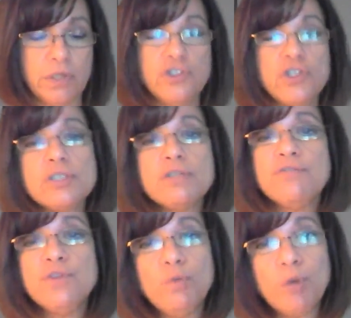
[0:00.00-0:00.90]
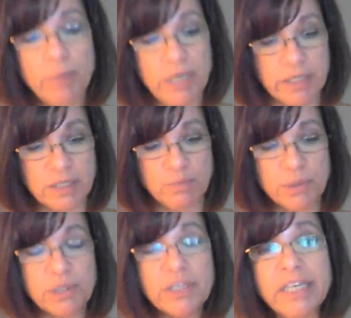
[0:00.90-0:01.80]
Just a few more minutes,
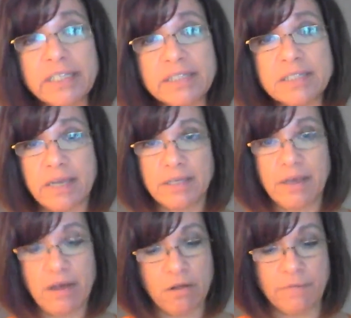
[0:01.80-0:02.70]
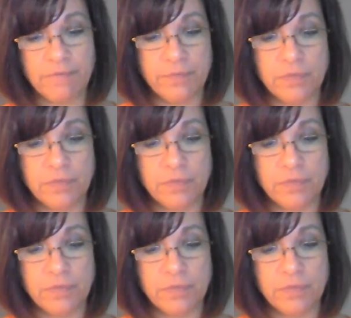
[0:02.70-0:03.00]
please, I yell.